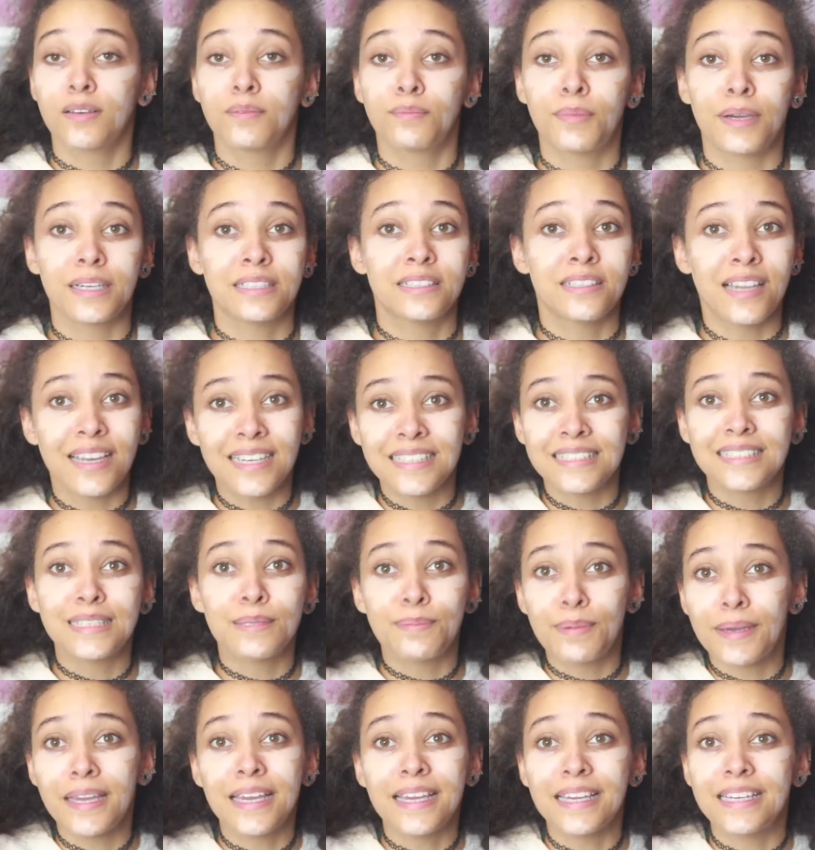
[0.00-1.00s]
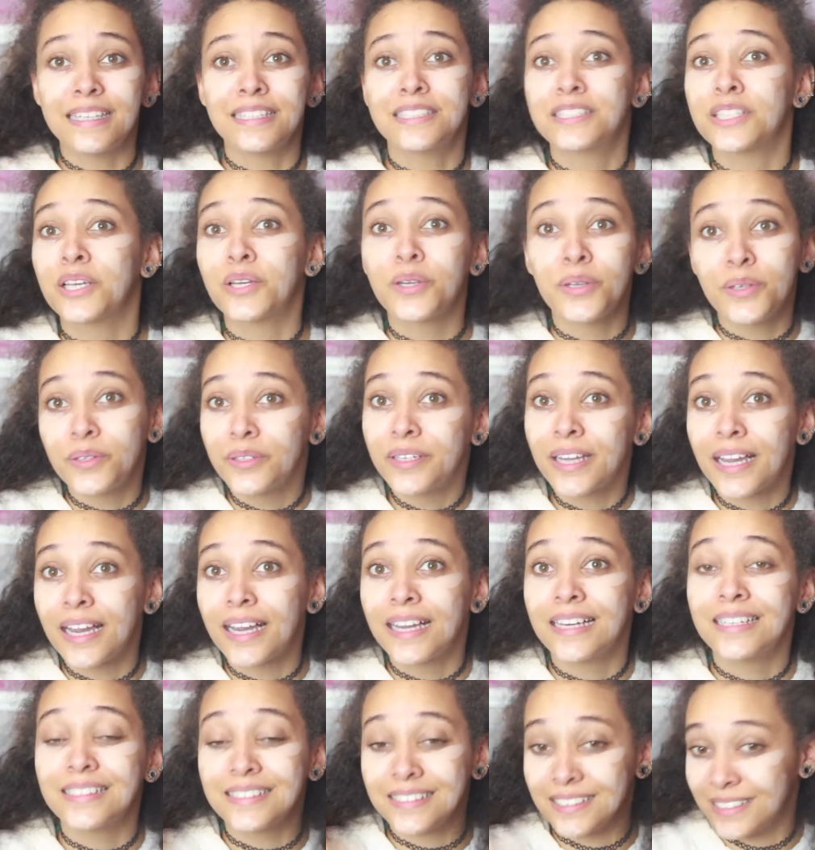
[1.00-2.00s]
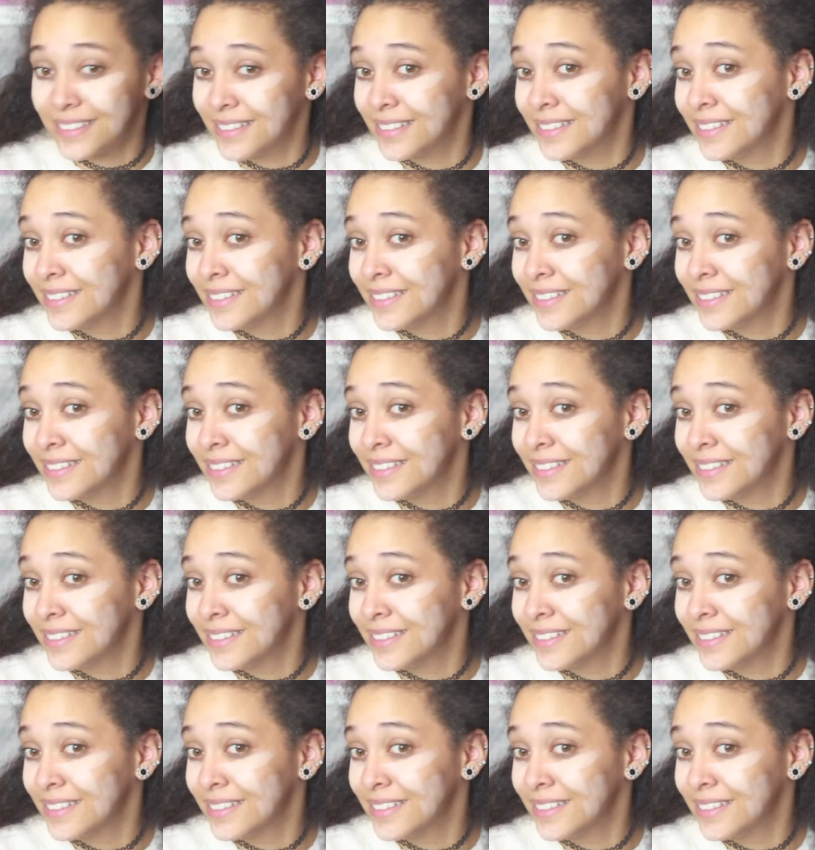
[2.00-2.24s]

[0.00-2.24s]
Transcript: But it's ninety p, so who cares?